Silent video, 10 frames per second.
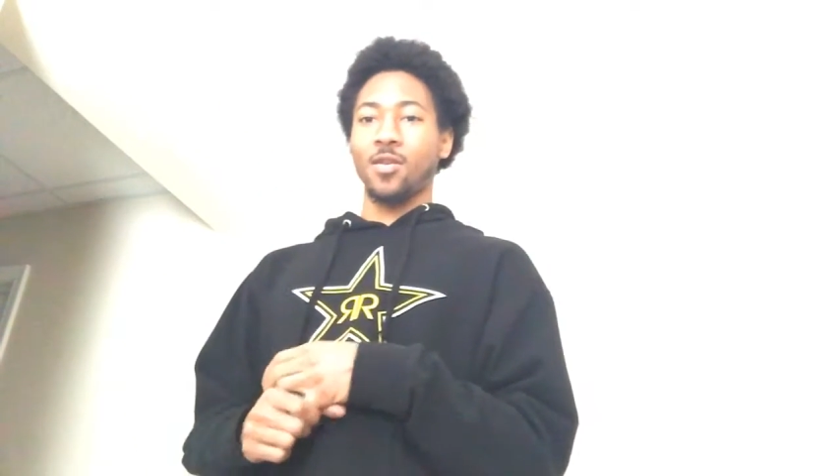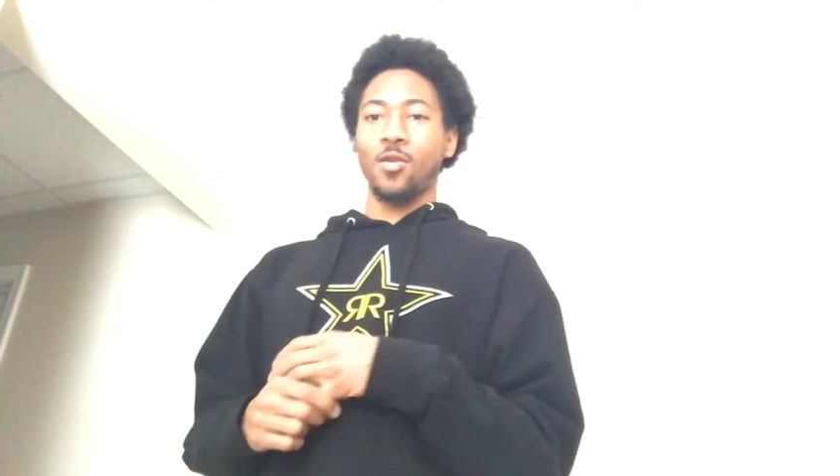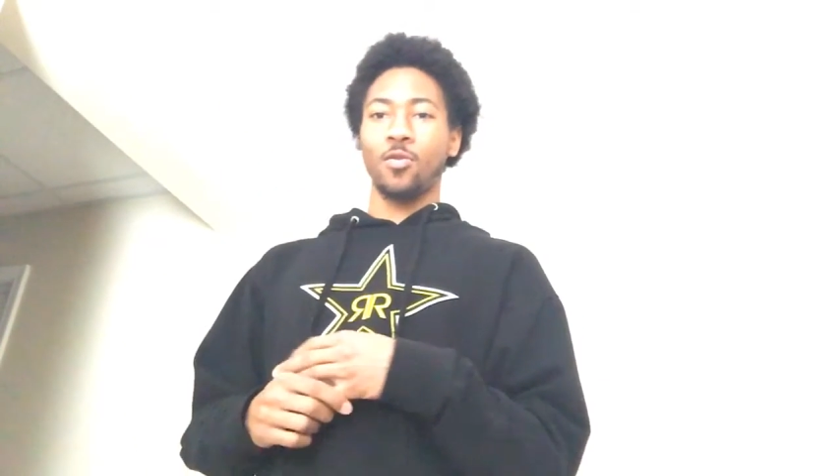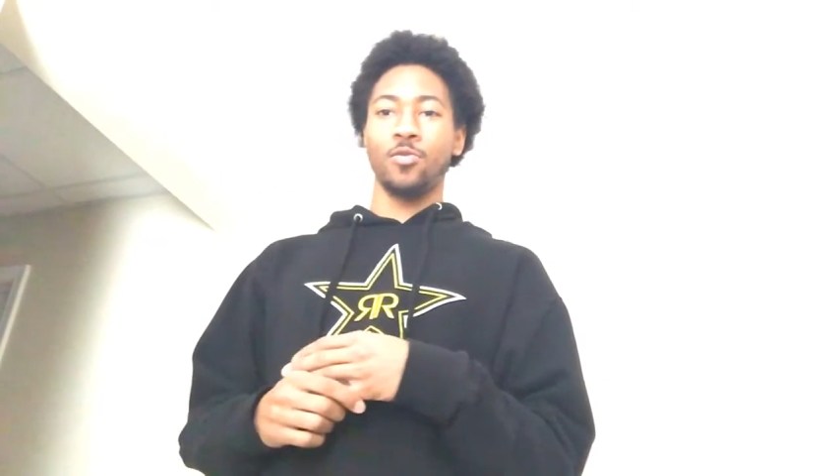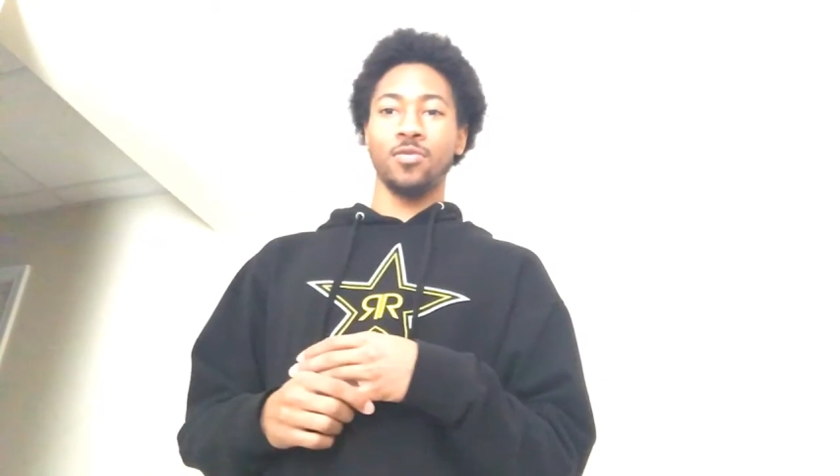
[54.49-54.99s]

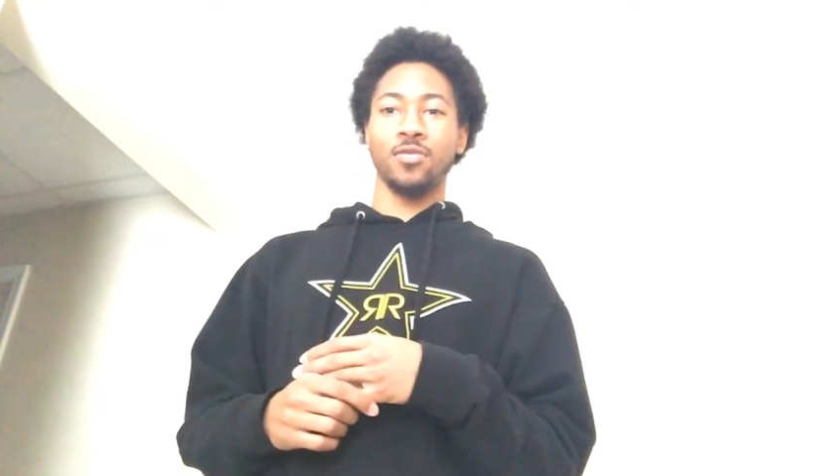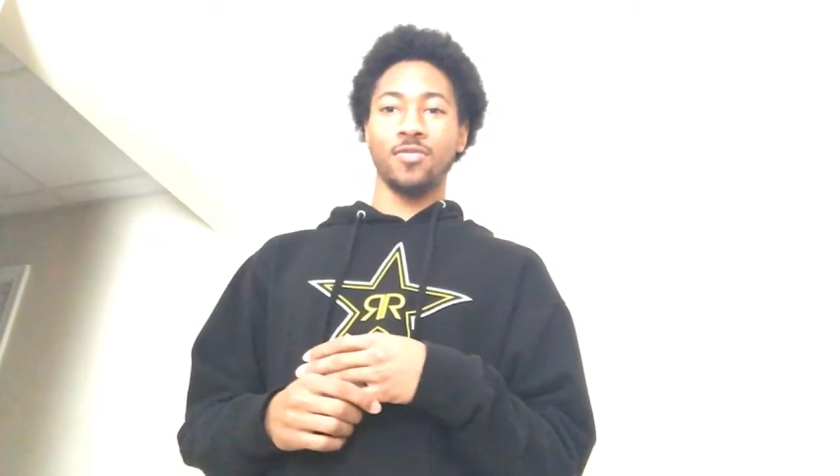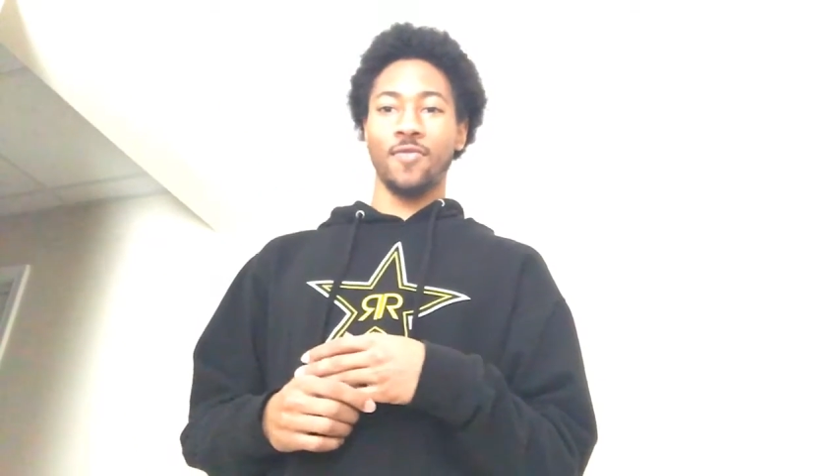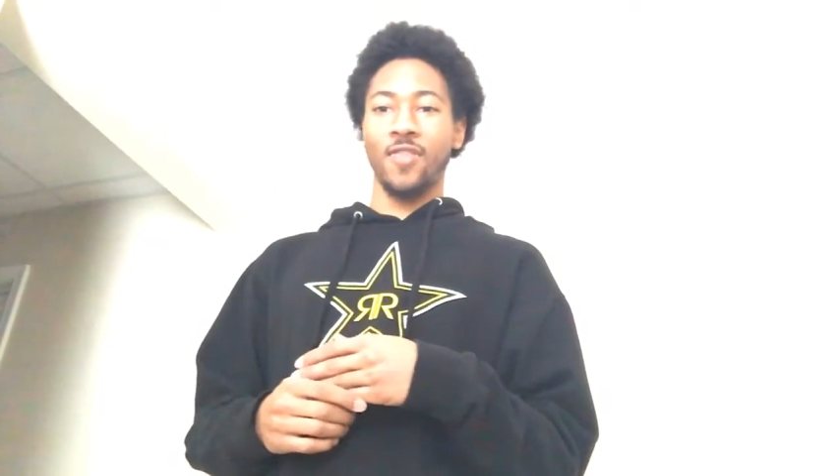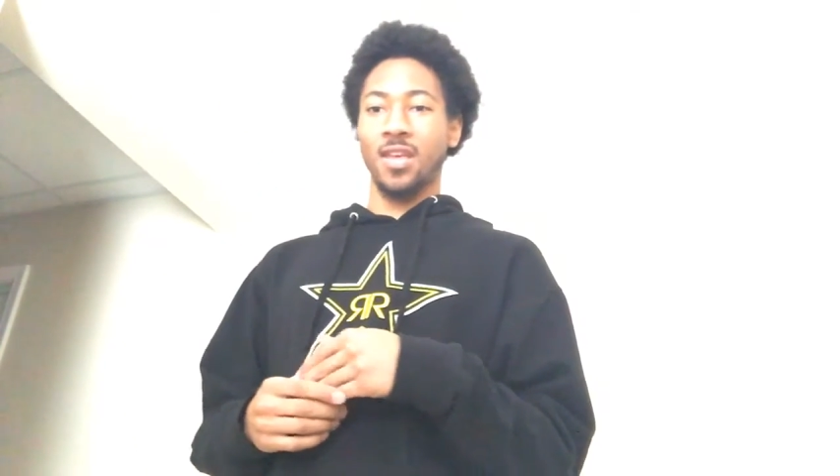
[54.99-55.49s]
who's
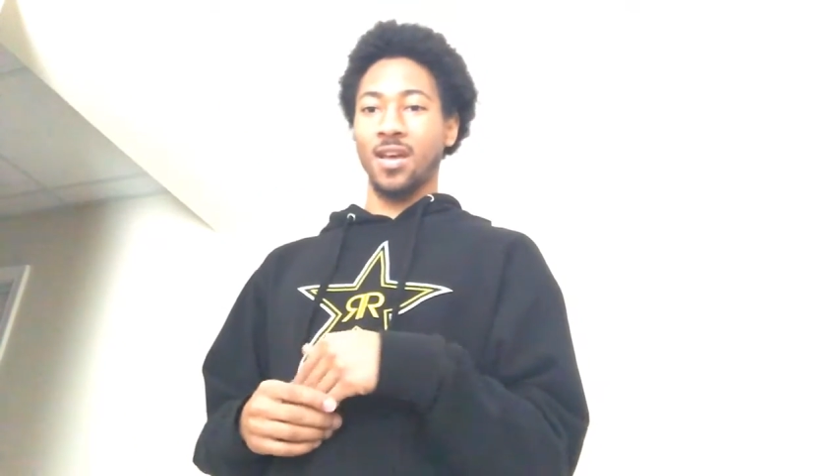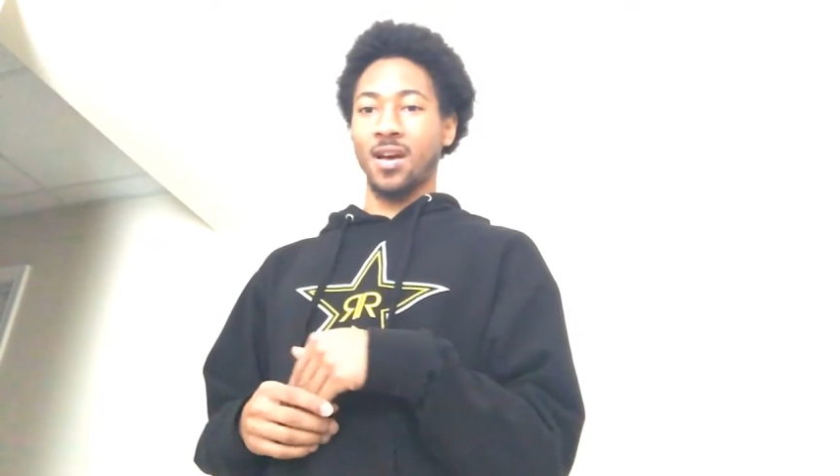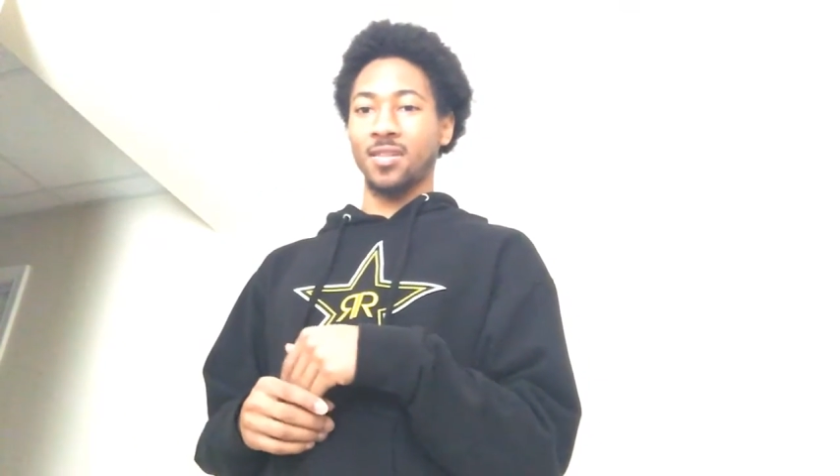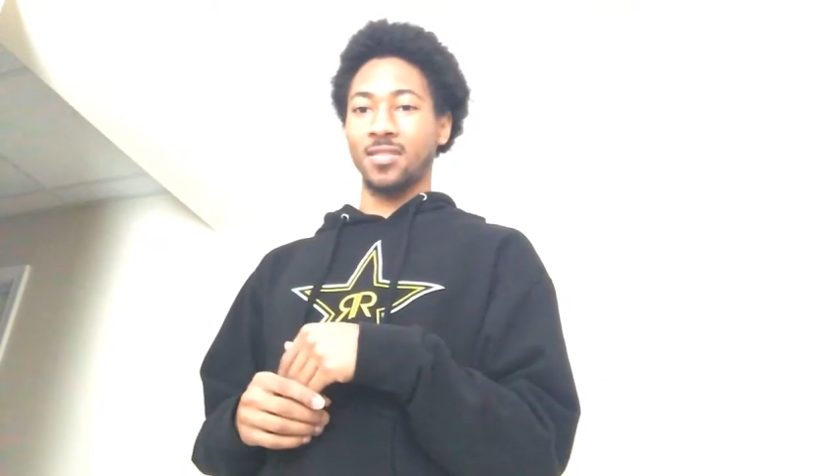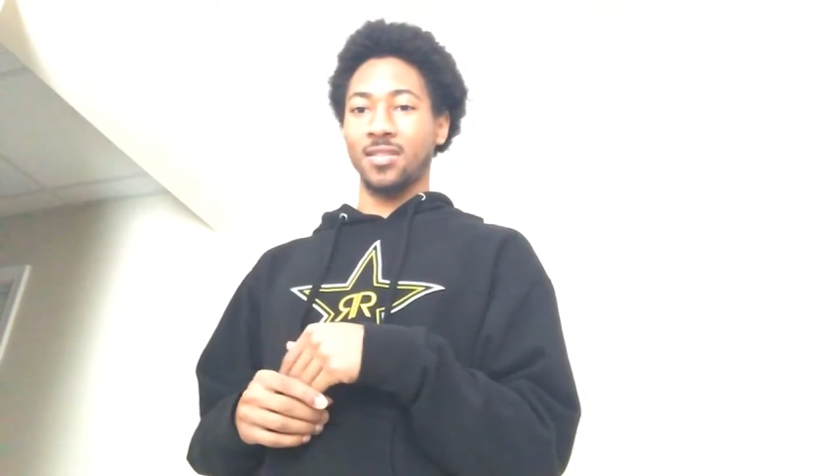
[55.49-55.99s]
fake
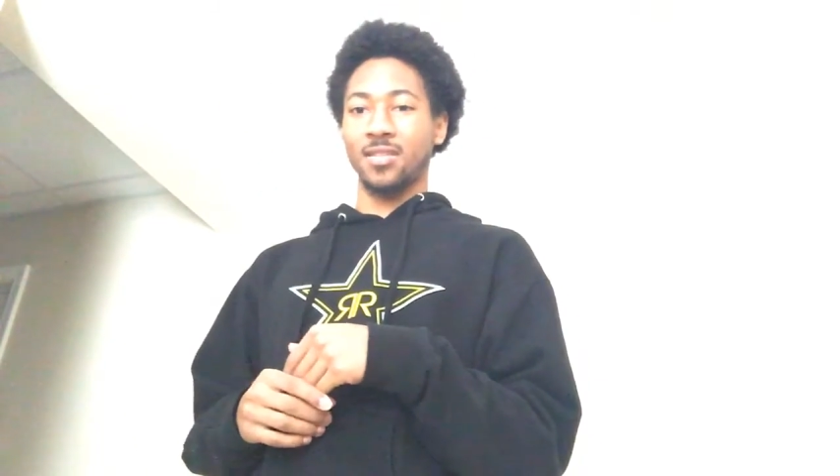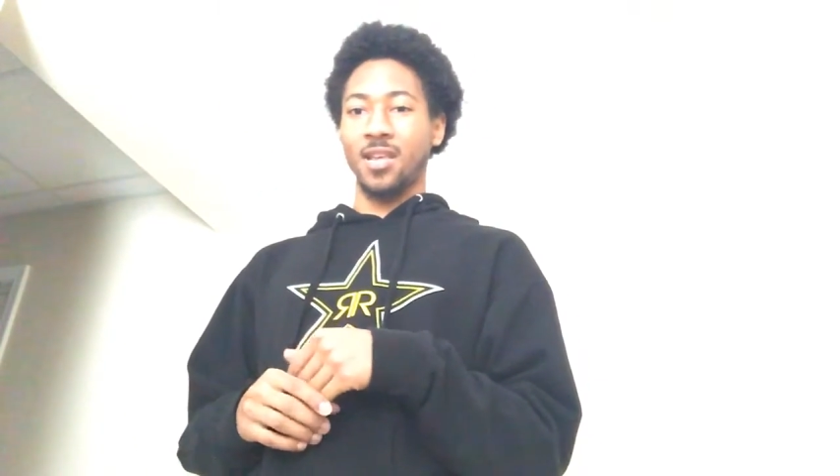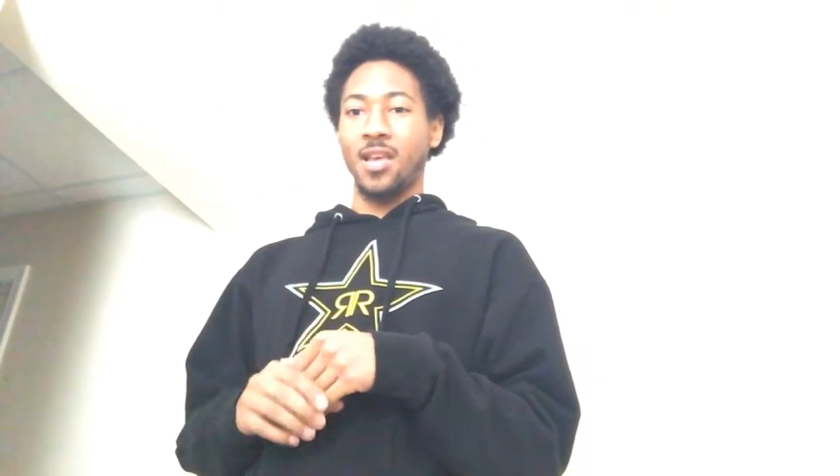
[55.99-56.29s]
conscious,